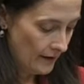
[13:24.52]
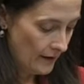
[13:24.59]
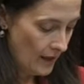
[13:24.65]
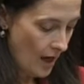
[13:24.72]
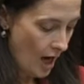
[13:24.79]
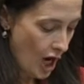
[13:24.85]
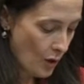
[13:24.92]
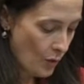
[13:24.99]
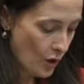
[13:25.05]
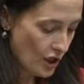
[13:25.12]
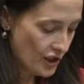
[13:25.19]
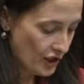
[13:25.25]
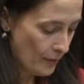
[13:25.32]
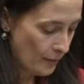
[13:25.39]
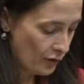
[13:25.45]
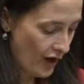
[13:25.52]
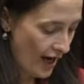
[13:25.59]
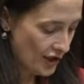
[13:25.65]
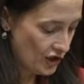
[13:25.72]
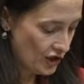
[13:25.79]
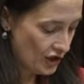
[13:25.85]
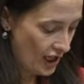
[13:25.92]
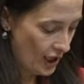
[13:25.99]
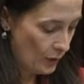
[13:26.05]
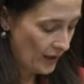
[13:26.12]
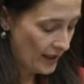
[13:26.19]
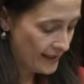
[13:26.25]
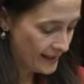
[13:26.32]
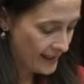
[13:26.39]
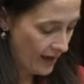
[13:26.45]
Our world came crashing down when
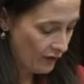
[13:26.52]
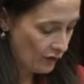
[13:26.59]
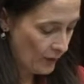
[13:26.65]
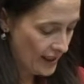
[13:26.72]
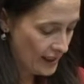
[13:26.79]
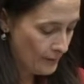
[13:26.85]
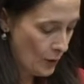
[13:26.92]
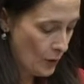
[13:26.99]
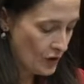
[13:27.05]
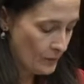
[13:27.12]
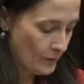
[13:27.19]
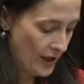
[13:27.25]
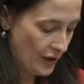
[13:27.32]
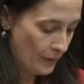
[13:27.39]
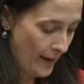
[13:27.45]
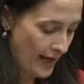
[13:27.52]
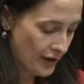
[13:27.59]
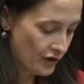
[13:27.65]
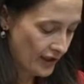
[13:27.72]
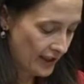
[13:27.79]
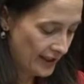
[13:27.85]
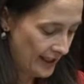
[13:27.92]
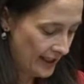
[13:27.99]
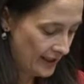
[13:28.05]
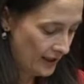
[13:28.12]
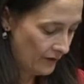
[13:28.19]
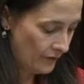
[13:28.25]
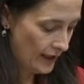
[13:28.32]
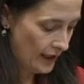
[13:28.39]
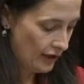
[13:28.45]
at 7 weeks post-birth, Patrick had kidney
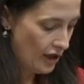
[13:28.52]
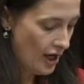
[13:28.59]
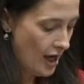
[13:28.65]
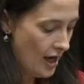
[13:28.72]
failure